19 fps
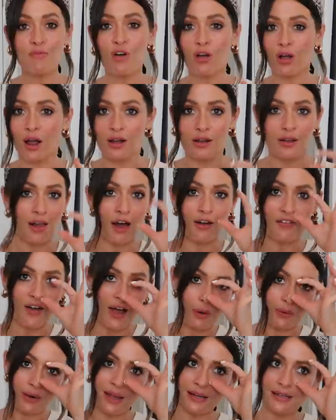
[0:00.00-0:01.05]
me wrong, I love
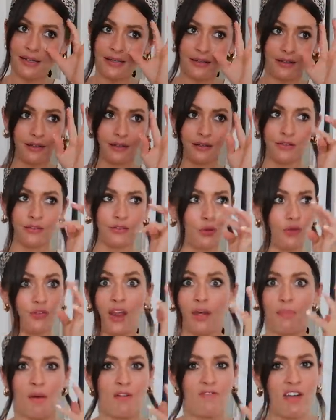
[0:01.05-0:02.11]
how like little, sort of
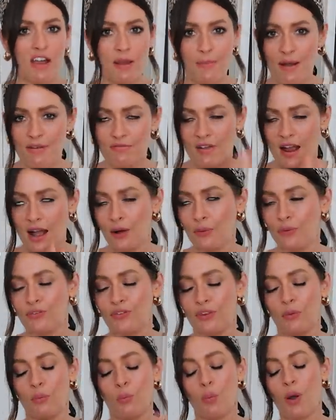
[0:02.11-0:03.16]
like my Ray-Ban
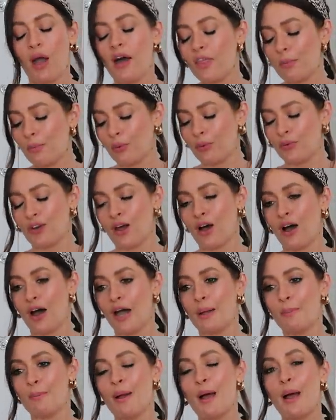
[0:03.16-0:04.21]
rounds, wear them all the
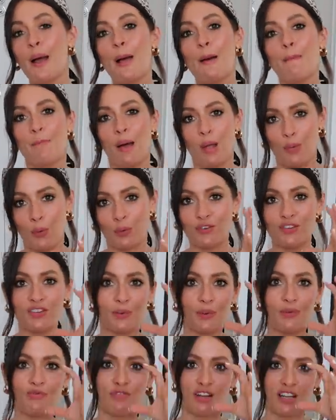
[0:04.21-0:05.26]
time, but I wanted
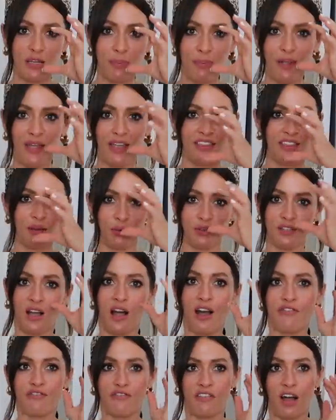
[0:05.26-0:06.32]
something really big that would
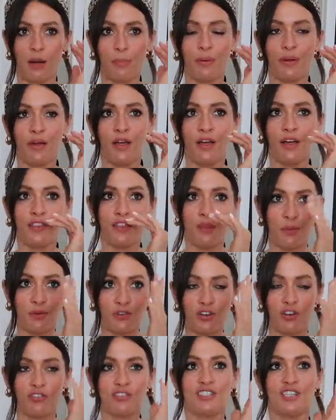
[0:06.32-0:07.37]
cover up the
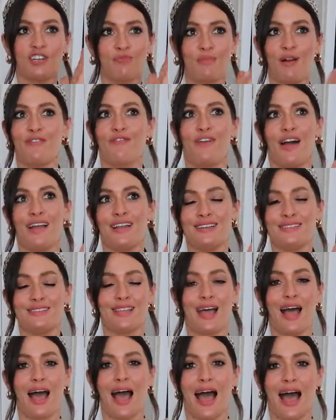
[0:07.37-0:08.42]
majority of my
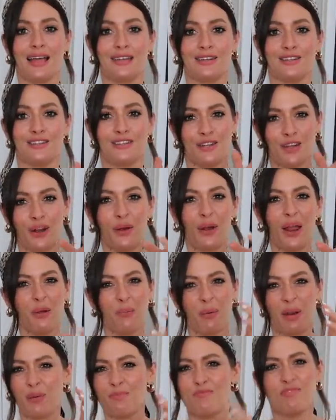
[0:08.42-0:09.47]
face, and you know,
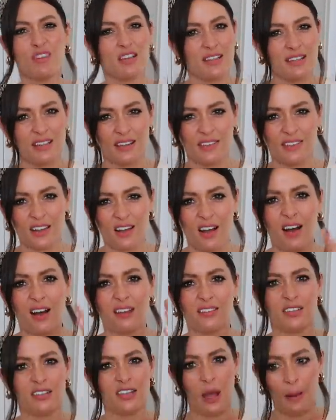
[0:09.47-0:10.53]
like when I'm reading in the
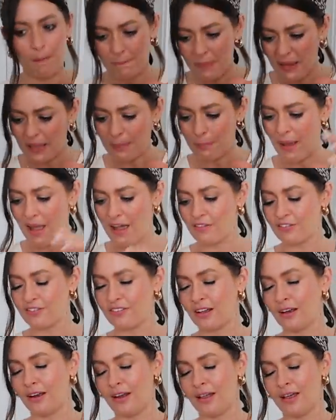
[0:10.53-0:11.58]
garden, a big pair of
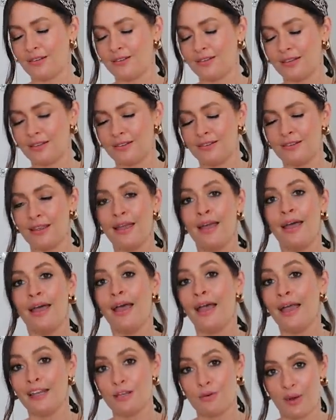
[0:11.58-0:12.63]
sunglasses.
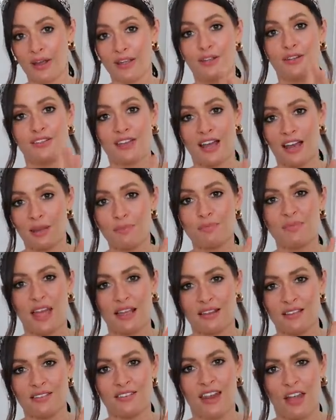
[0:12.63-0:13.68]
Anyway, you can tell I'm
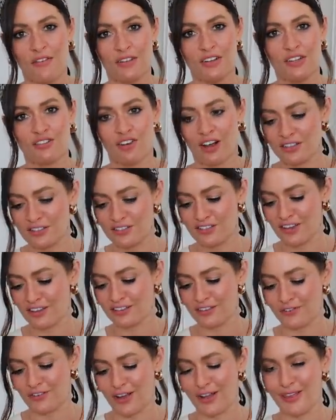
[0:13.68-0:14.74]
definitely trying to
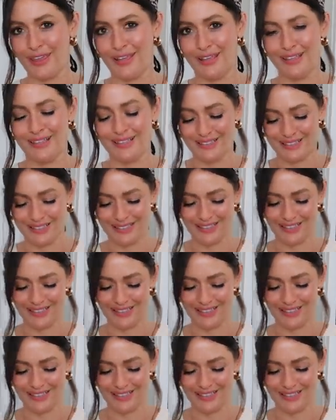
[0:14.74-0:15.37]
justify these.